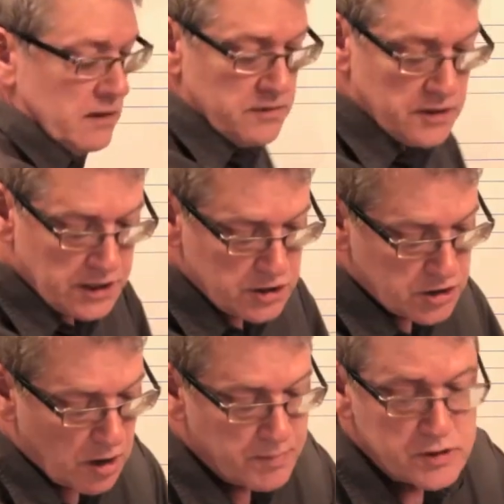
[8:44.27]
the D
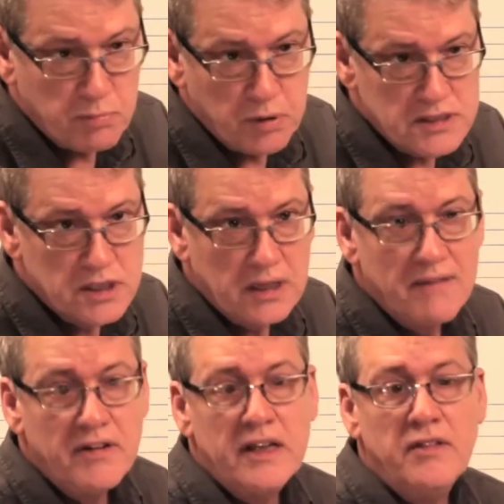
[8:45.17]
sharp is the plus
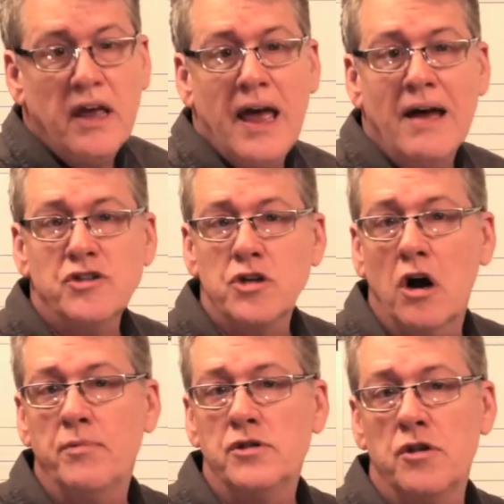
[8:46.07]
11, and the F
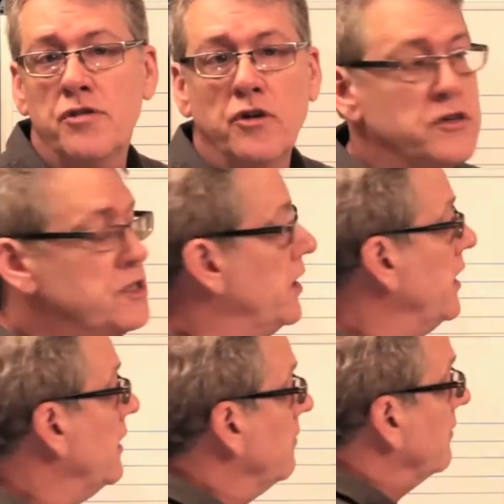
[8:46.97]
sharp is the
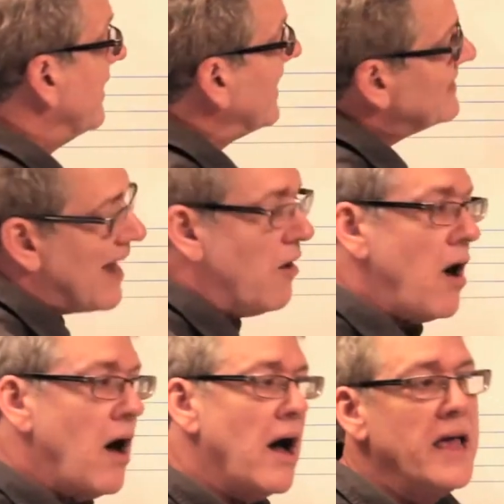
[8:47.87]
13. That's how
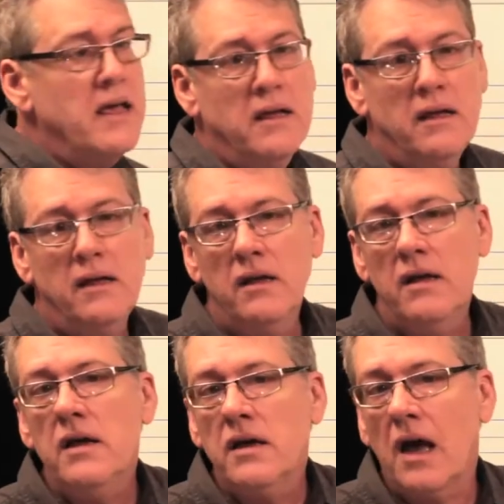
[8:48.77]
I
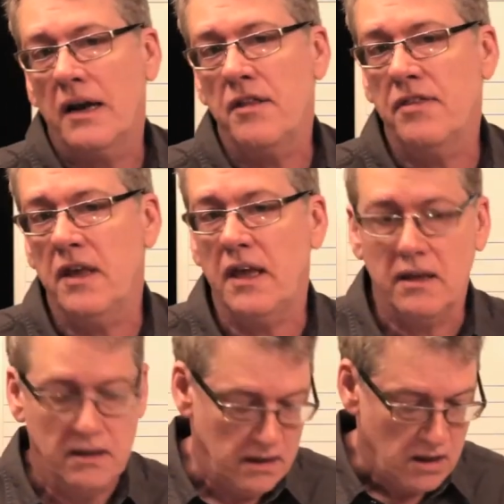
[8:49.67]
kind of think.
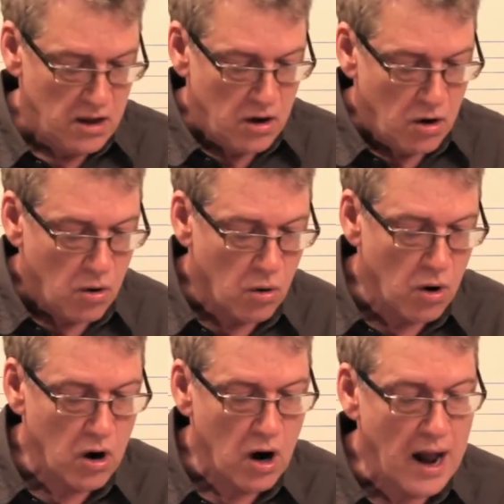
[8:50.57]

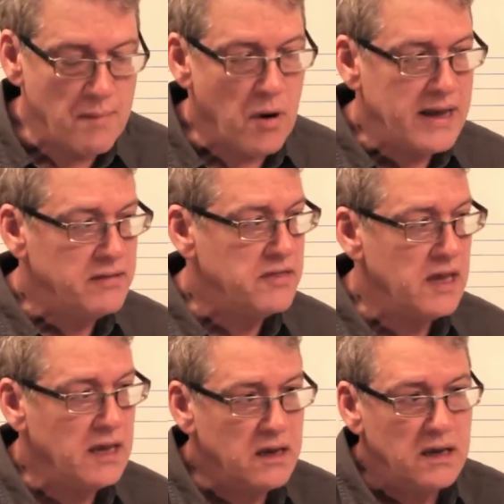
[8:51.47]
Or I might
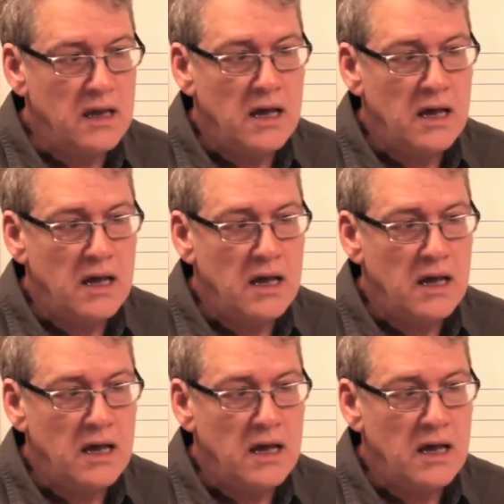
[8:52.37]
think